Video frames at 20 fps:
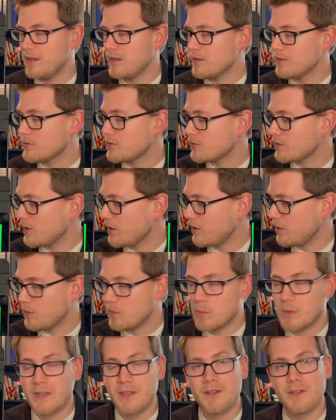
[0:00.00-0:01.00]
So
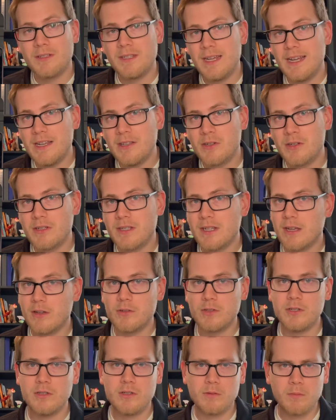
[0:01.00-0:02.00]
when your teacher tells
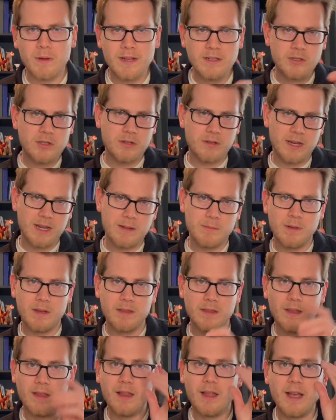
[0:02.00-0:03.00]
you to write your name on
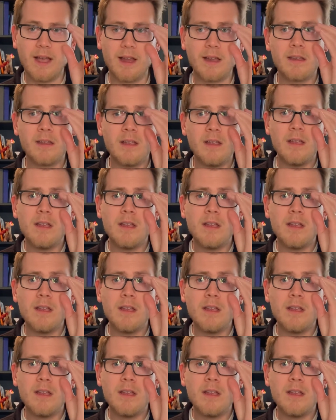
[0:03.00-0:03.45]
the line,